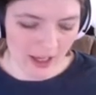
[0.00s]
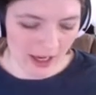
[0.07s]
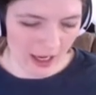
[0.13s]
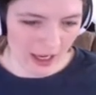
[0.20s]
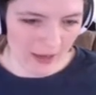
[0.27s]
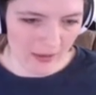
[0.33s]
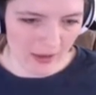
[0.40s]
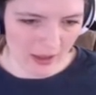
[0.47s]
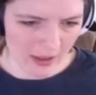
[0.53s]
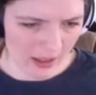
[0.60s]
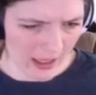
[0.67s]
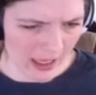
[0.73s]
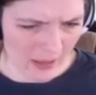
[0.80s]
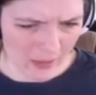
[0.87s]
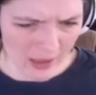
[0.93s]
I
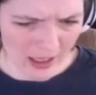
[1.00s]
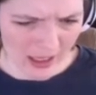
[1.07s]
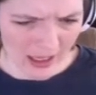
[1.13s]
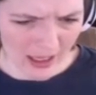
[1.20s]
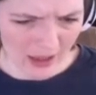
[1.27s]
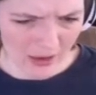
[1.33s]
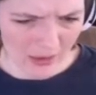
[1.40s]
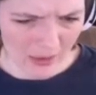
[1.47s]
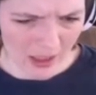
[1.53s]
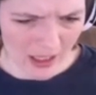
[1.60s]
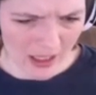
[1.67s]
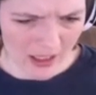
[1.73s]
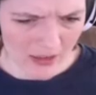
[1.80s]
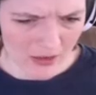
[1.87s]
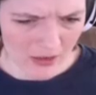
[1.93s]
can't... Why can't I go... Why
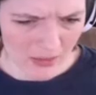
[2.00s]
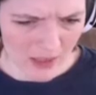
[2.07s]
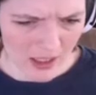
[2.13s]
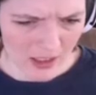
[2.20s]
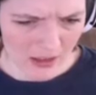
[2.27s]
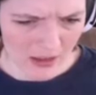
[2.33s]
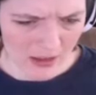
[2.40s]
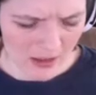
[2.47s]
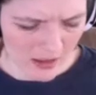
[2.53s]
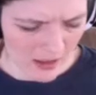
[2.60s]
can't I zoom in?